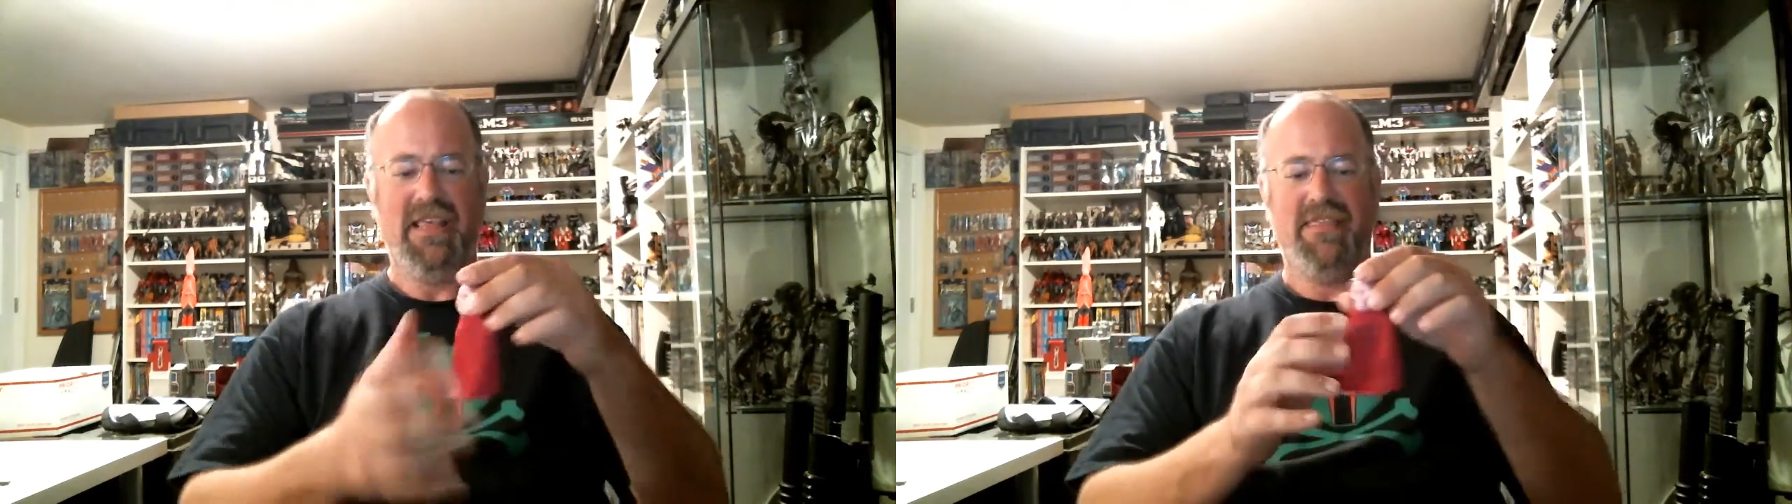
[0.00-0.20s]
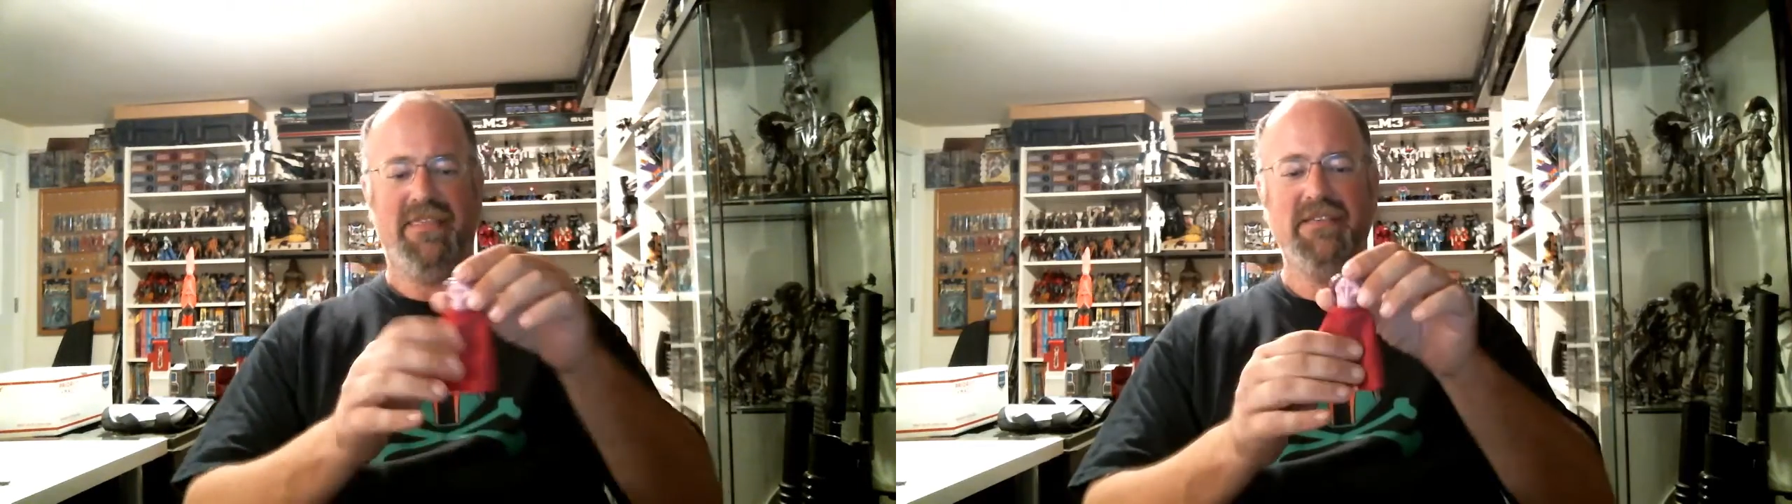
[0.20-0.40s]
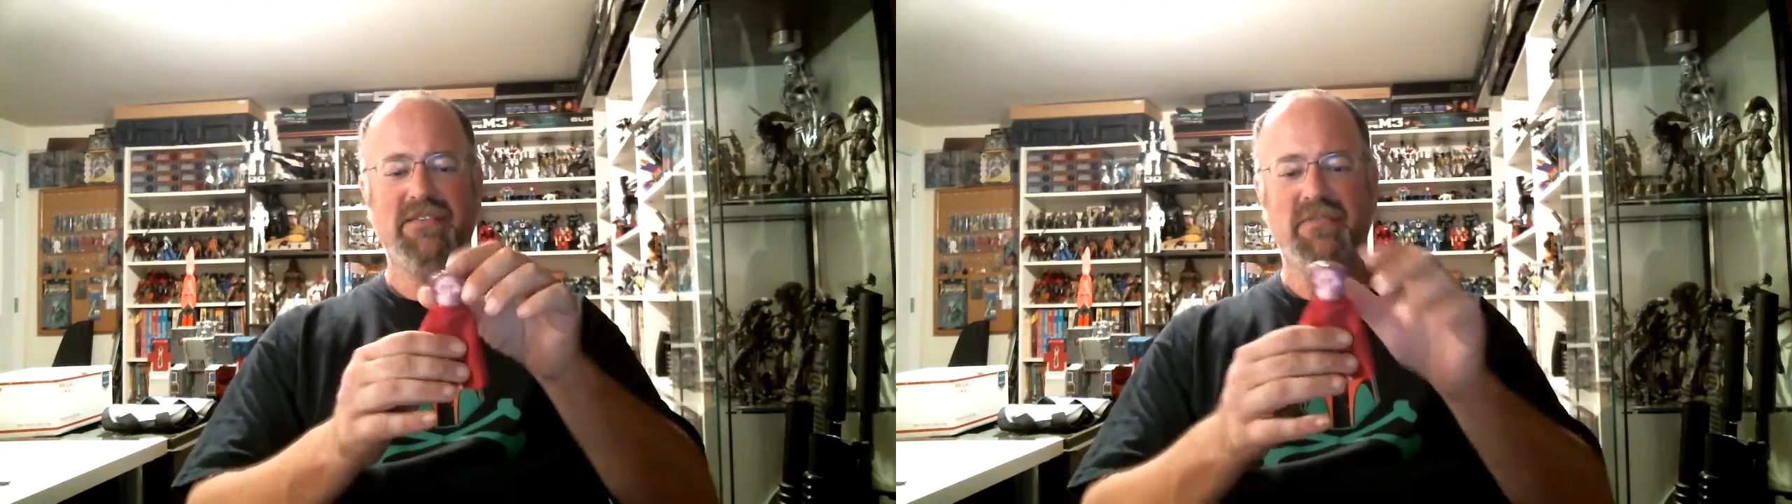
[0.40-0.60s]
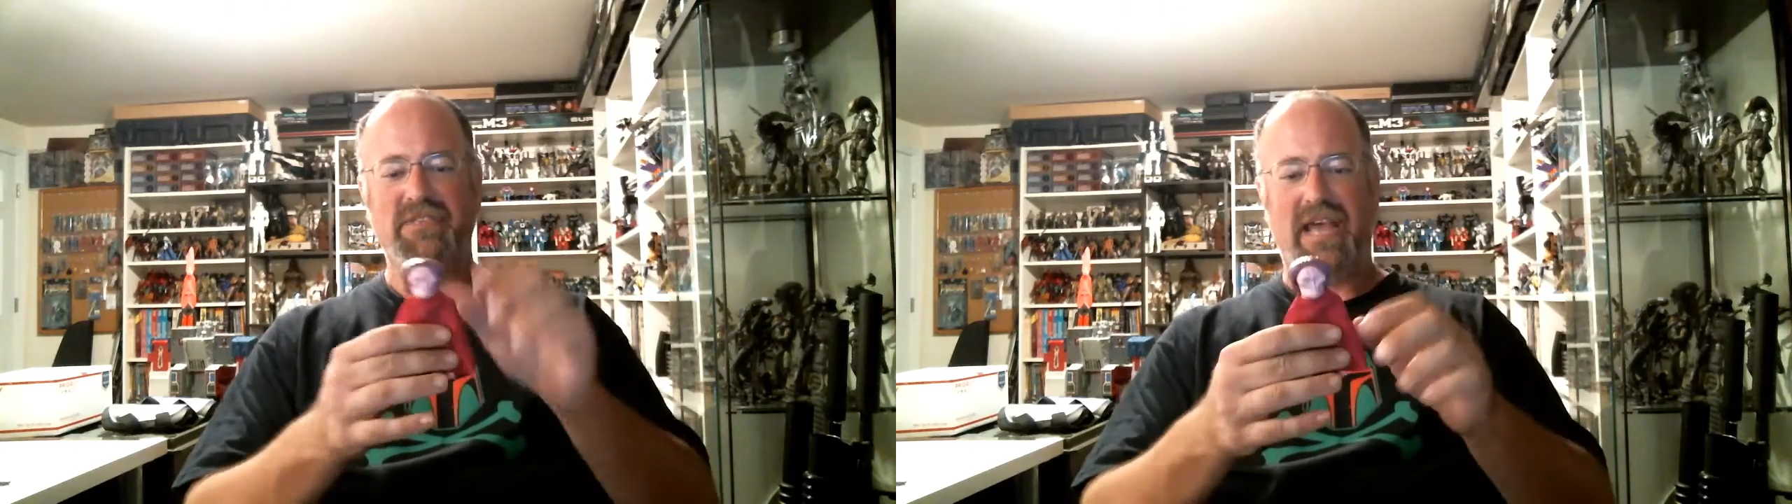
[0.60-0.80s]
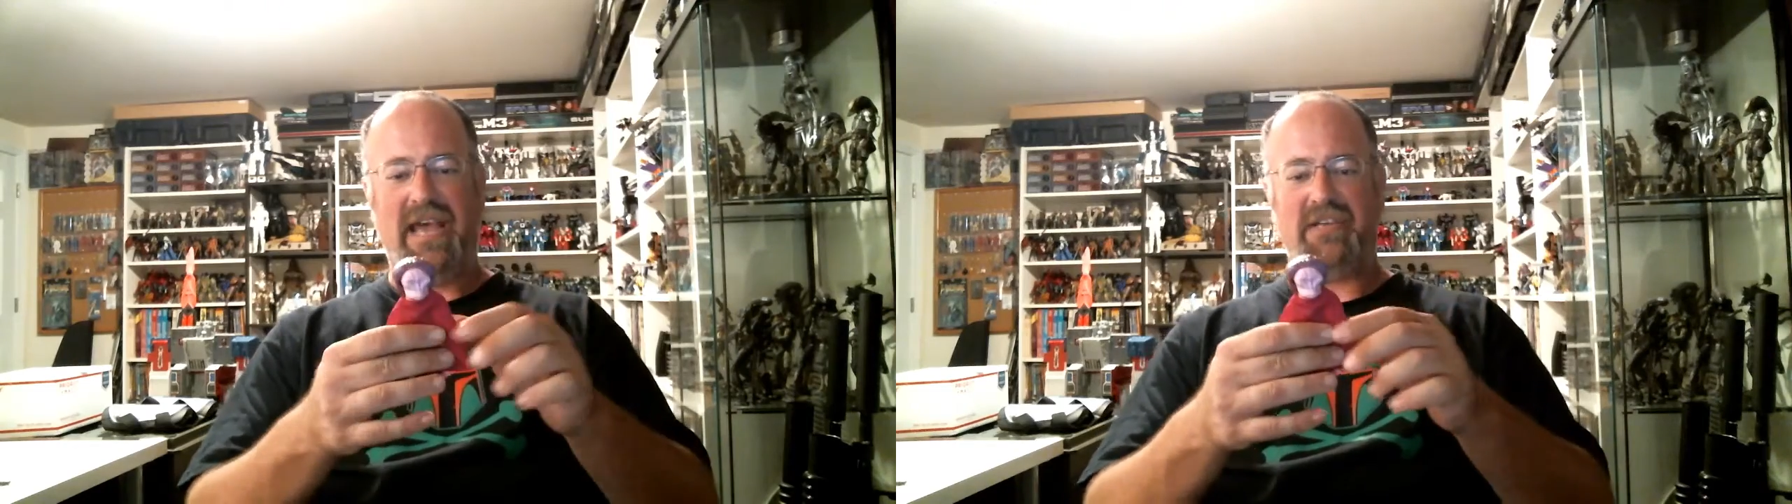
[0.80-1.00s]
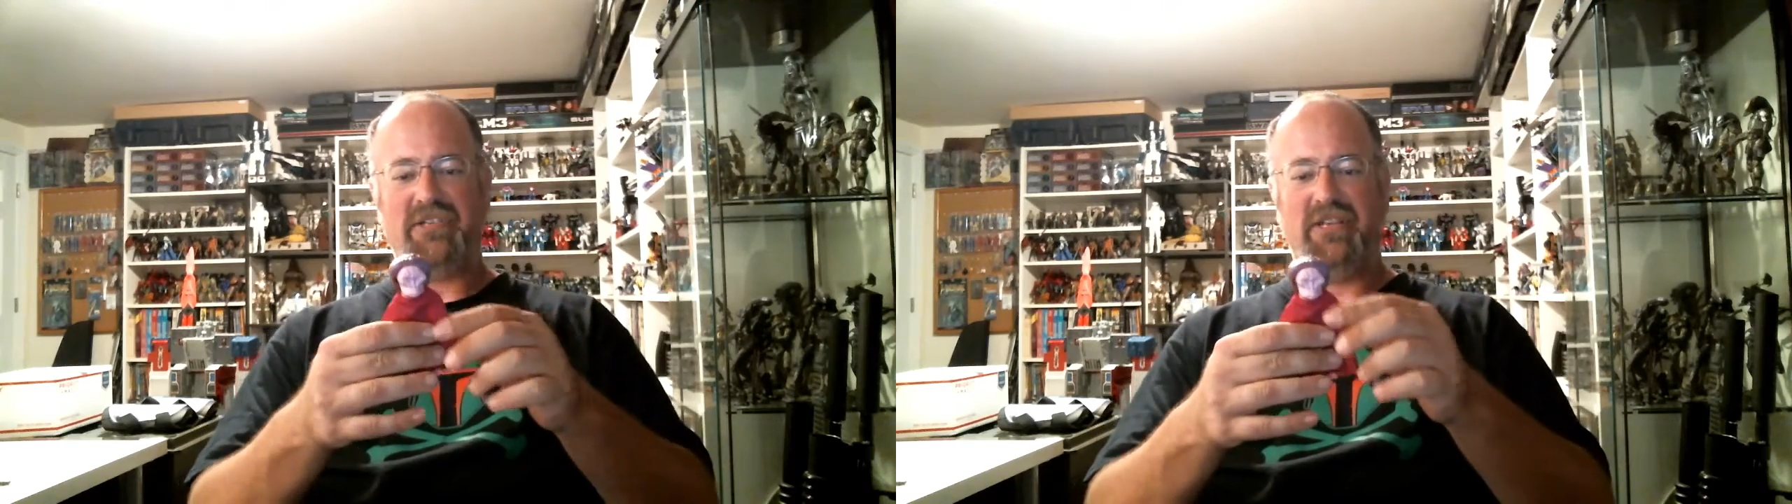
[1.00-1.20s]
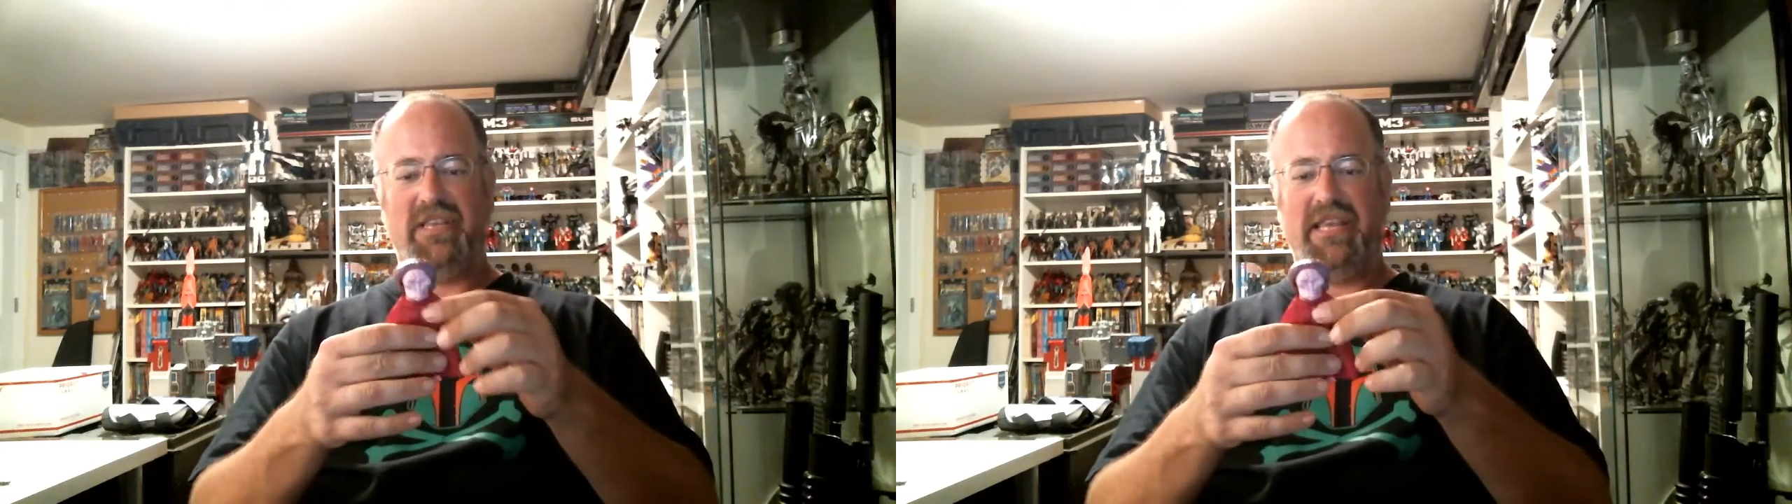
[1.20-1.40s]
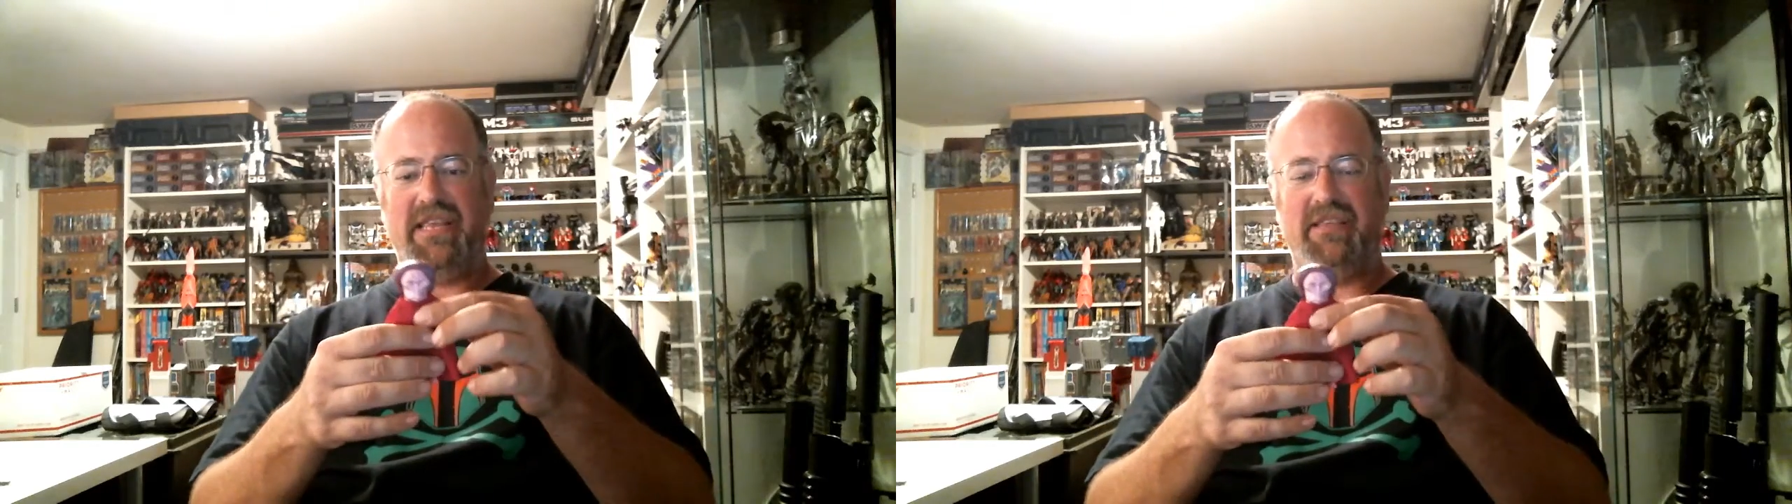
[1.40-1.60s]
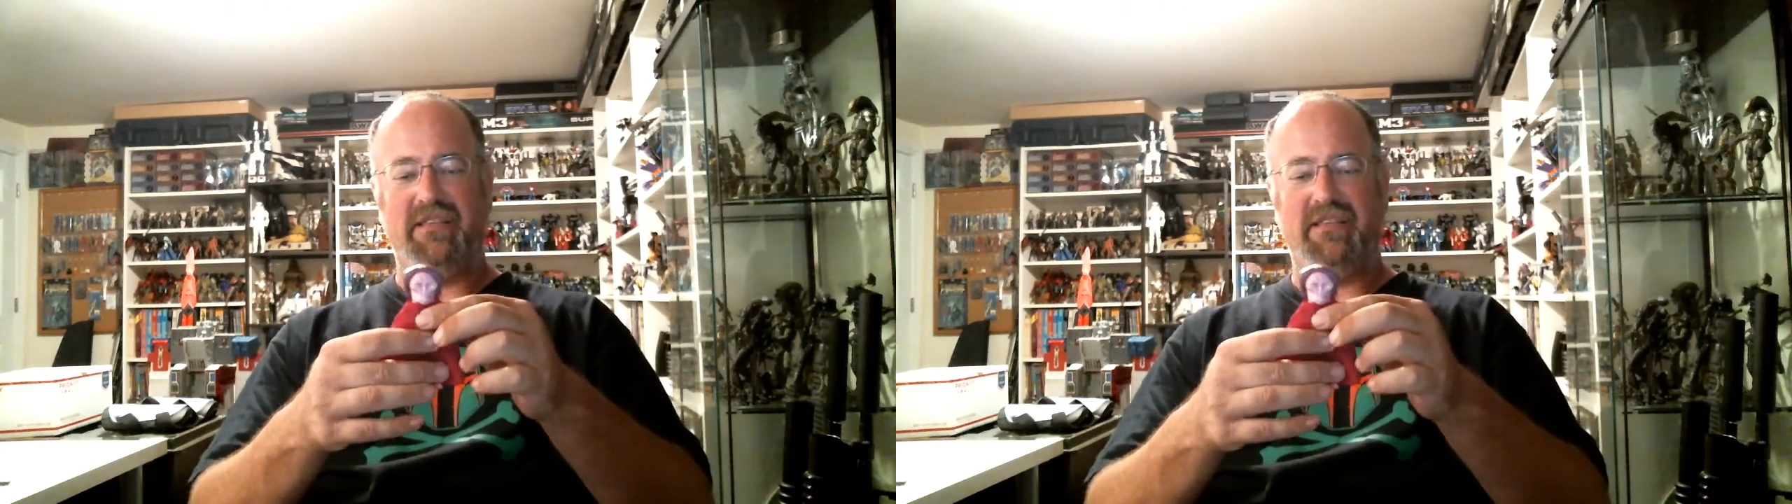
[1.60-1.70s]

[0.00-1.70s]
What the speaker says: This was actually the